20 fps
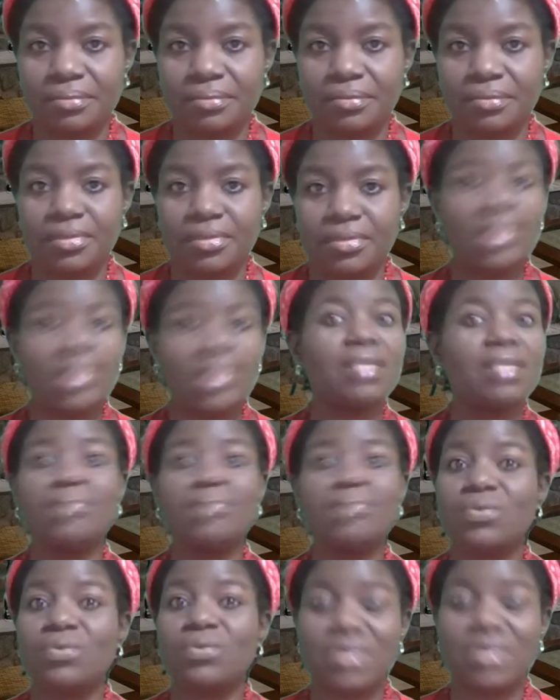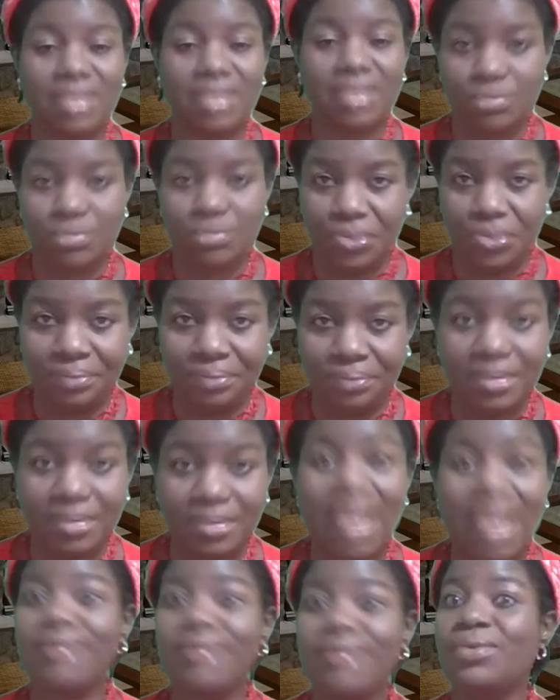The same thing with Samuel
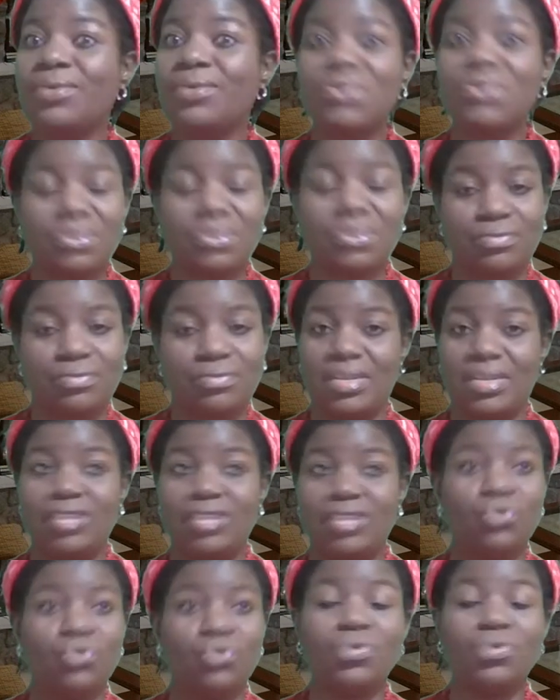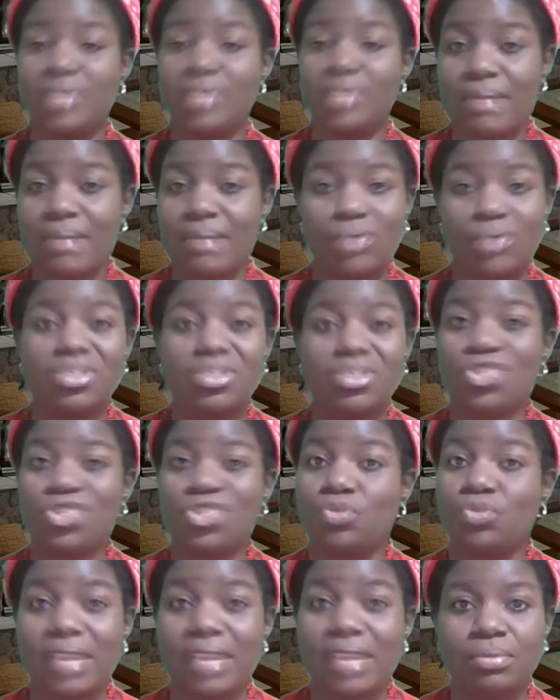and the host of others. You know them. I won't teach you Bible.